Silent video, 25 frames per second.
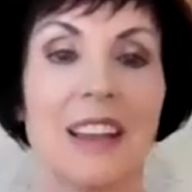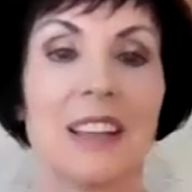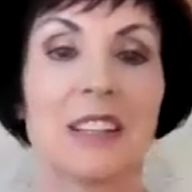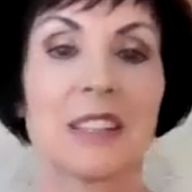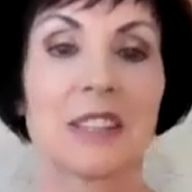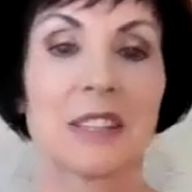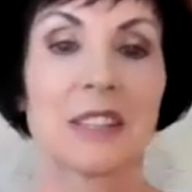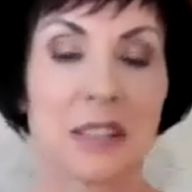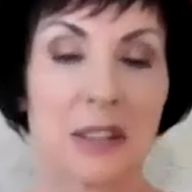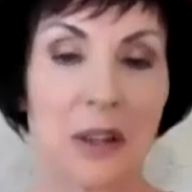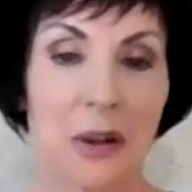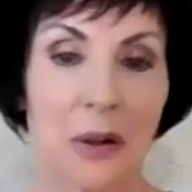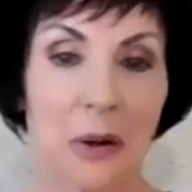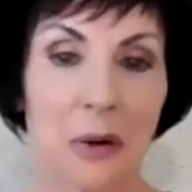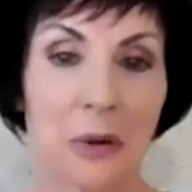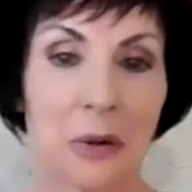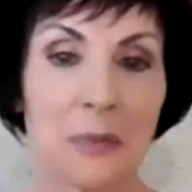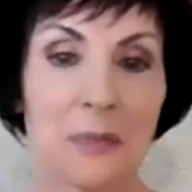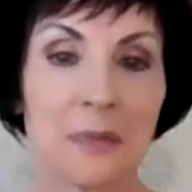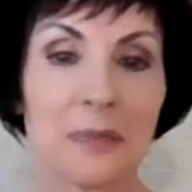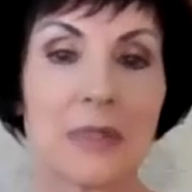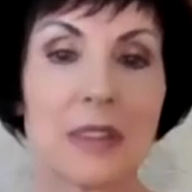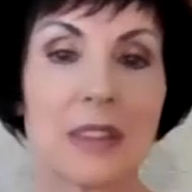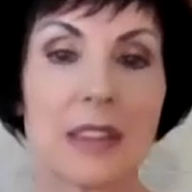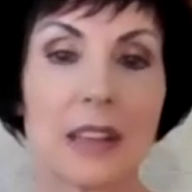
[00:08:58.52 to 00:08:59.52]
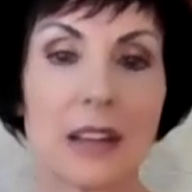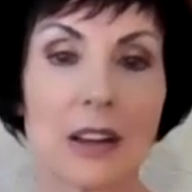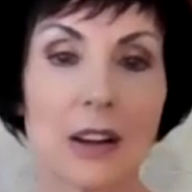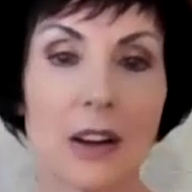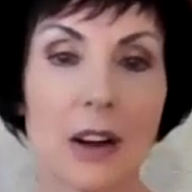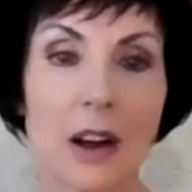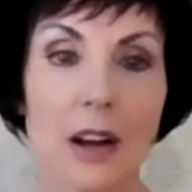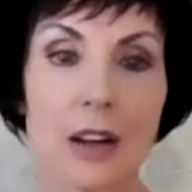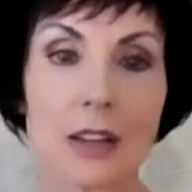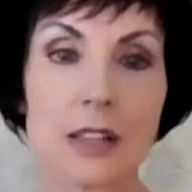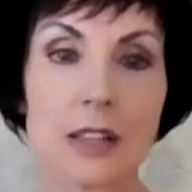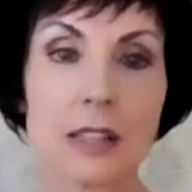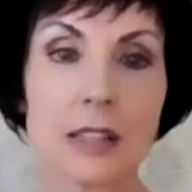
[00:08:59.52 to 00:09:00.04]
So there
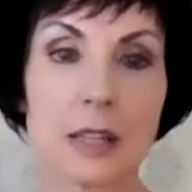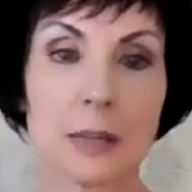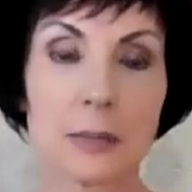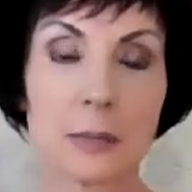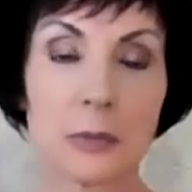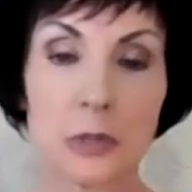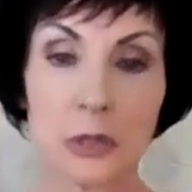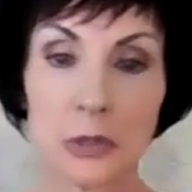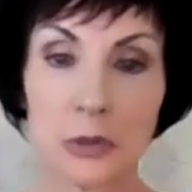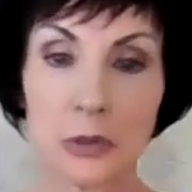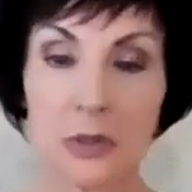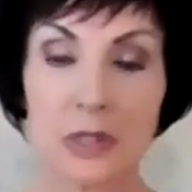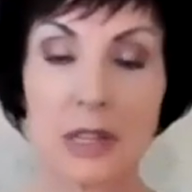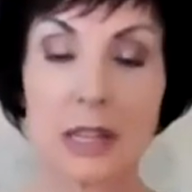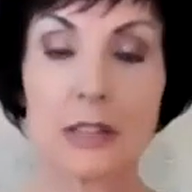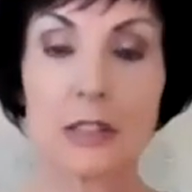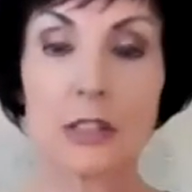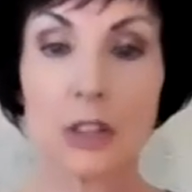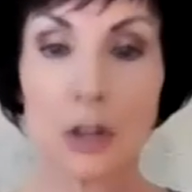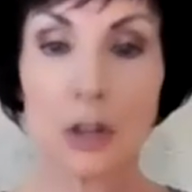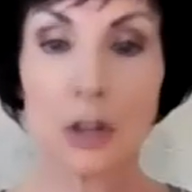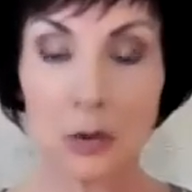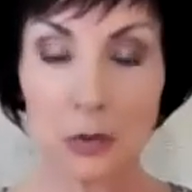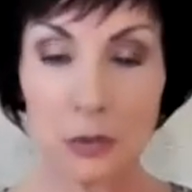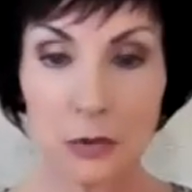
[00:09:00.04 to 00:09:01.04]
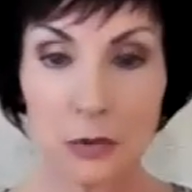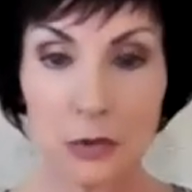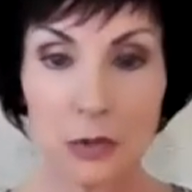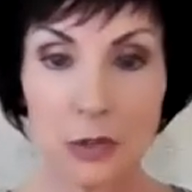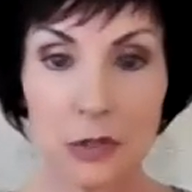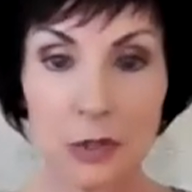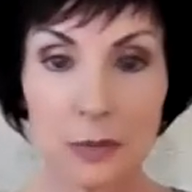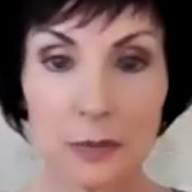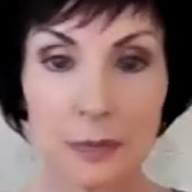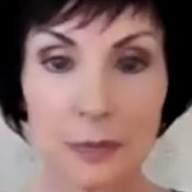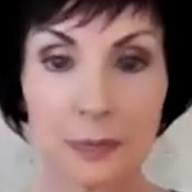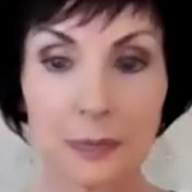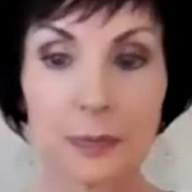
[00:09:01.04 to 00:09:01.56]
are some do's and
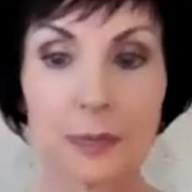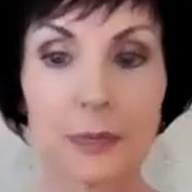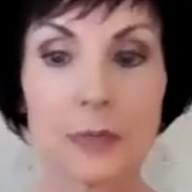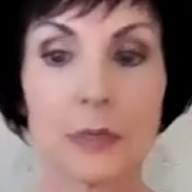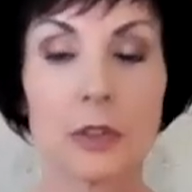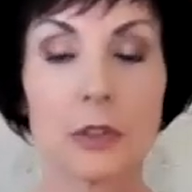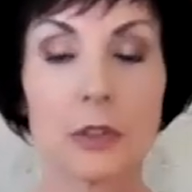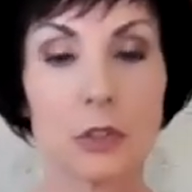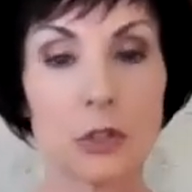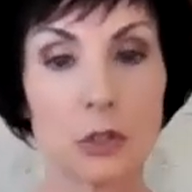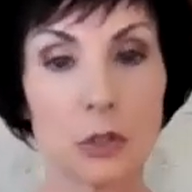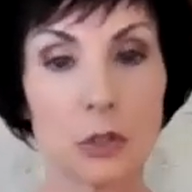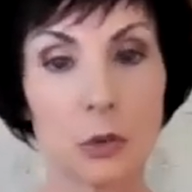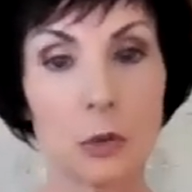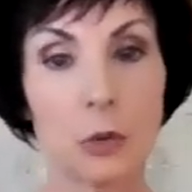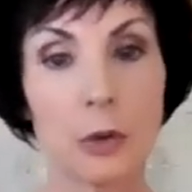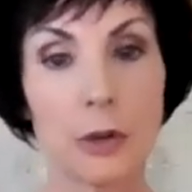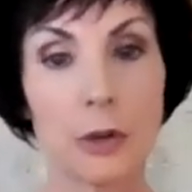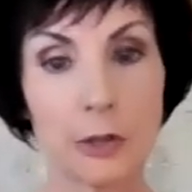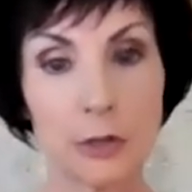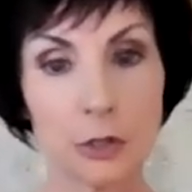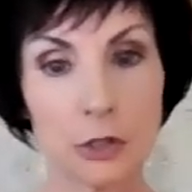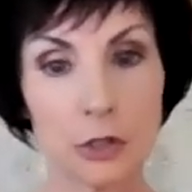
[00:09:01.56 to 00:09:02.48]
don'ts to what you